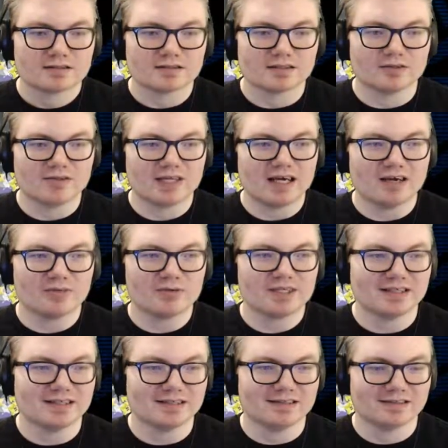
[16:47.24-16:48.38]
So now we
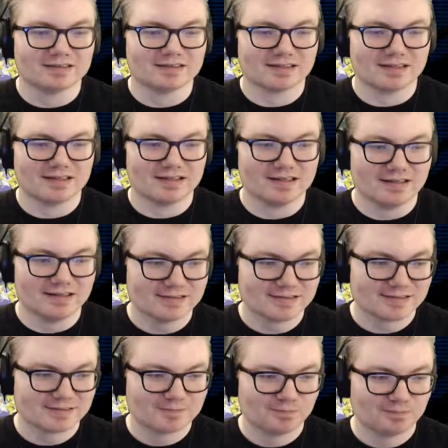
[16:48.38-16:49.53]
can look at
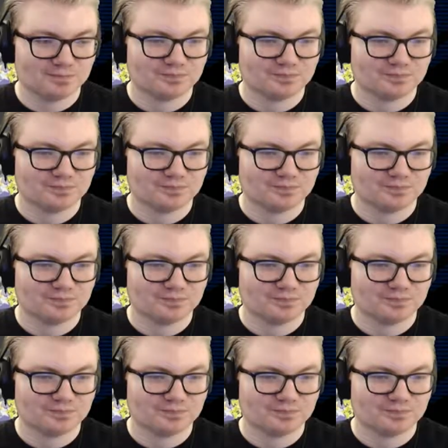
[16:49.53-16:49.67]
this.